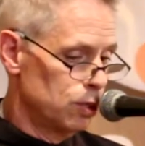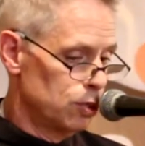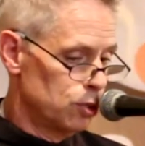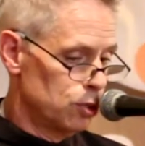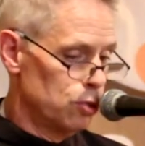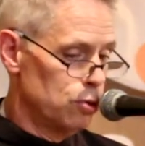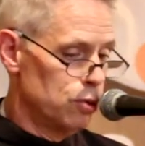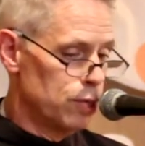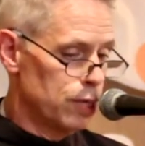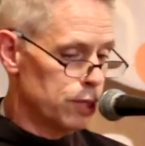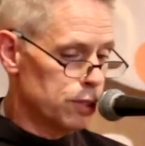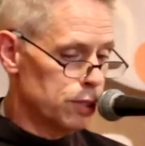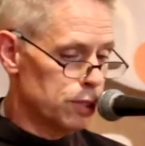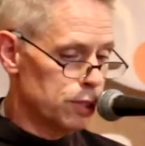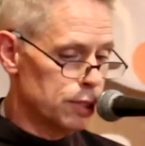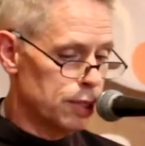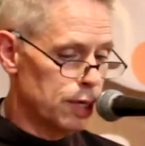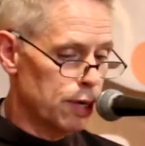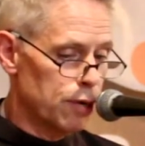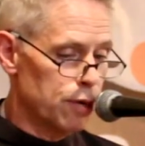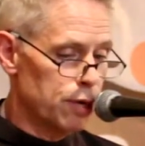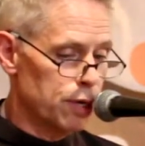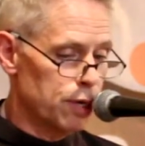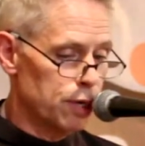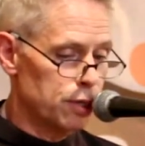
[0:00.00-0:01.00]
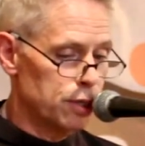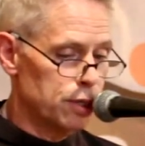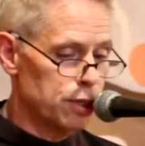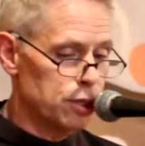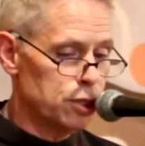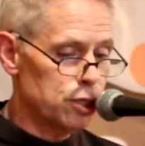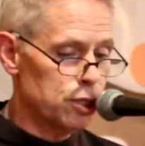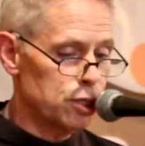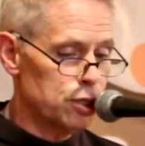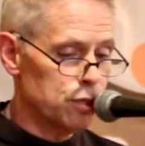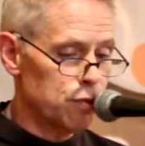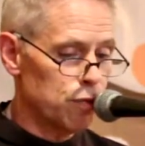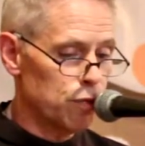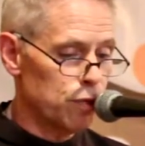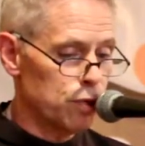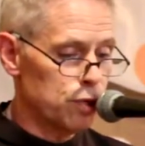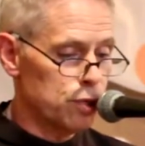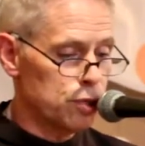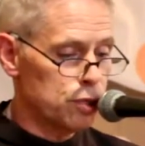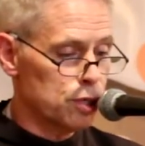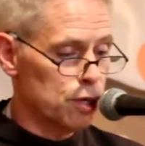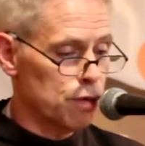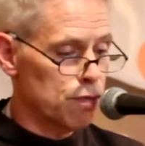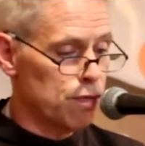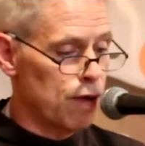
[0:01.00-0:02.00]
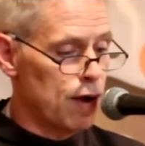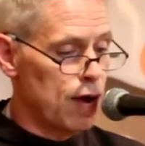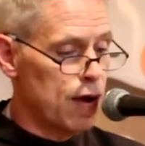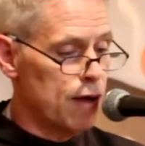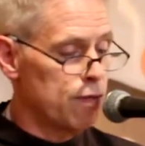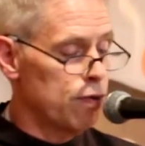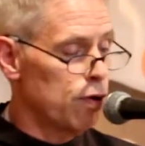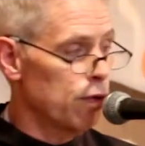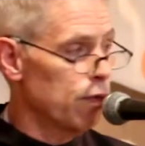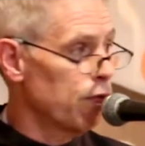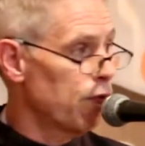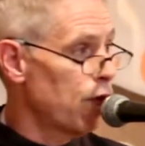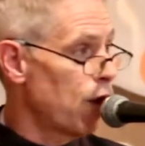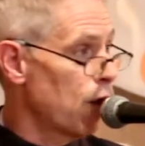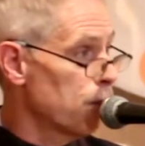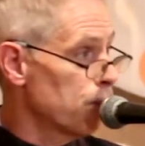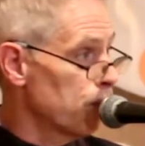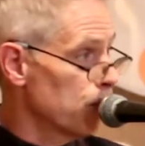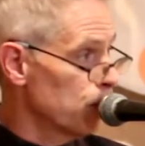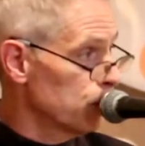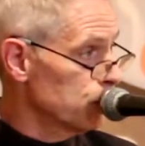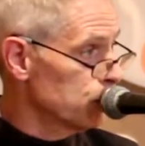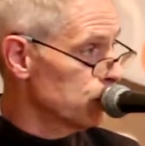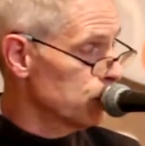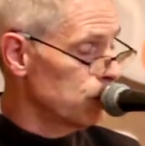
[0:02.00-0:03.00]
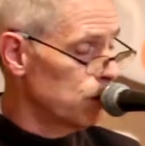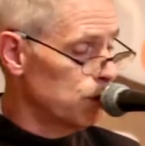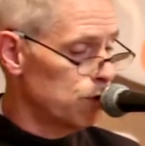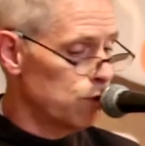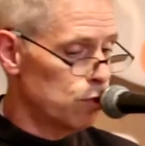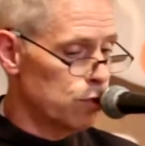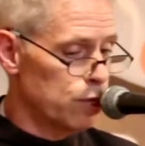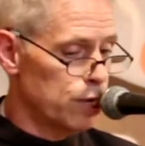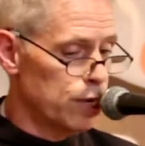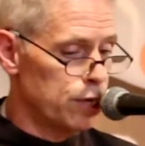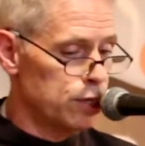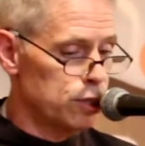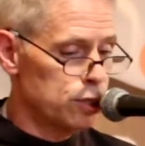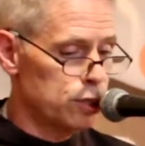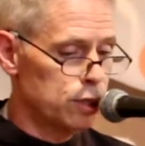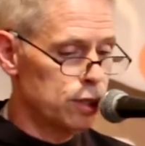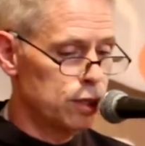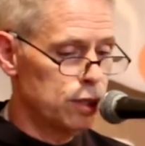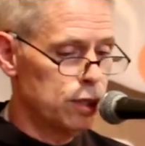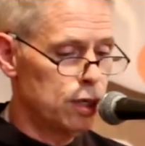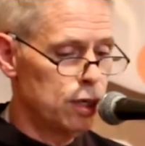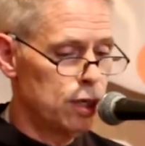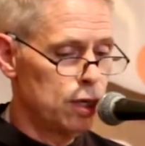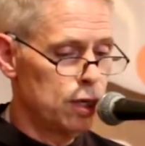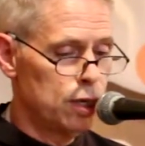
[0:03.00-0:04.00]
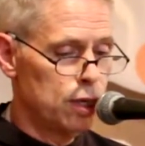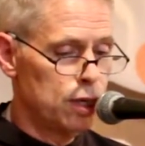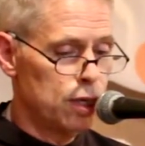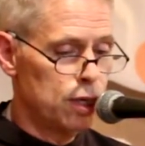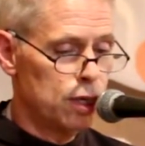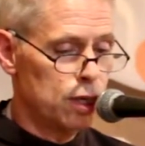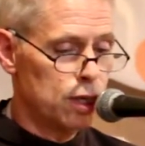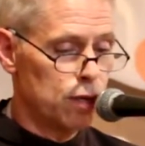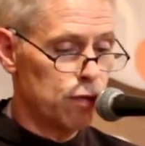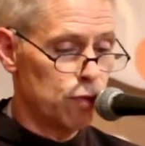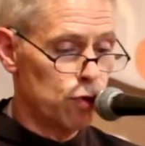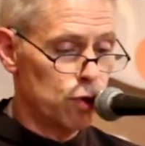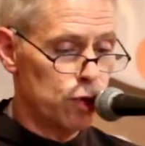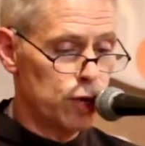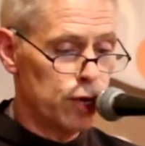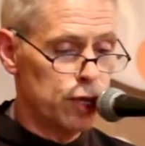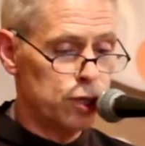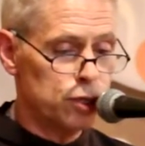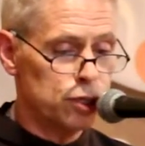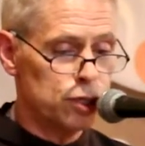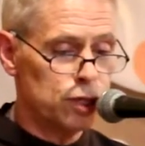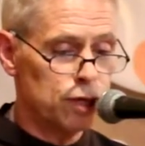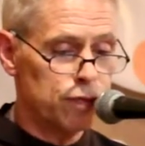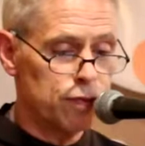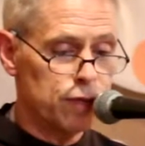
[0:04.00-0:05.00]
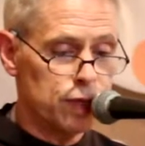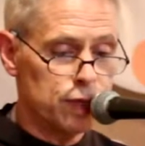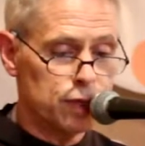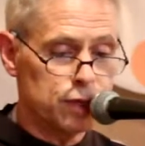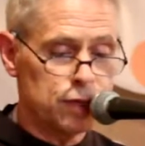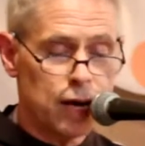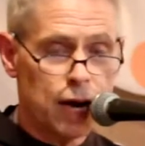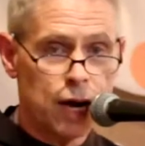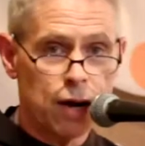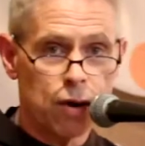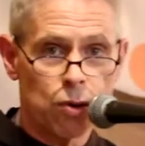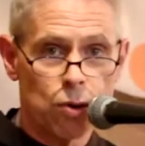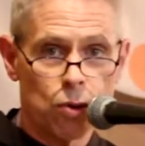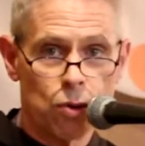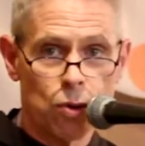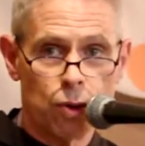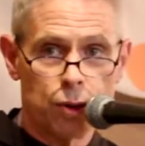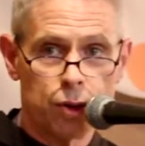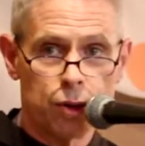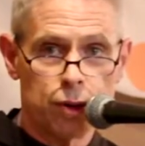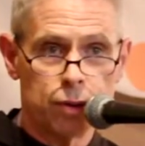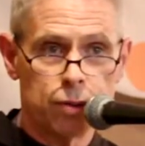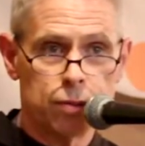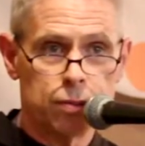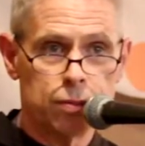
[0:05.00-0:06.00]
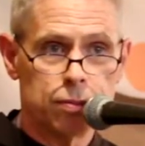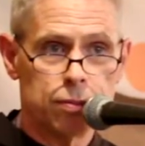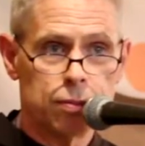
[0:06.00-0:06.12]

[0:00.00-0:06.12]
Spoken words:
Two necessary conditions for the survival of our personal vocation, the vocation of the entire order.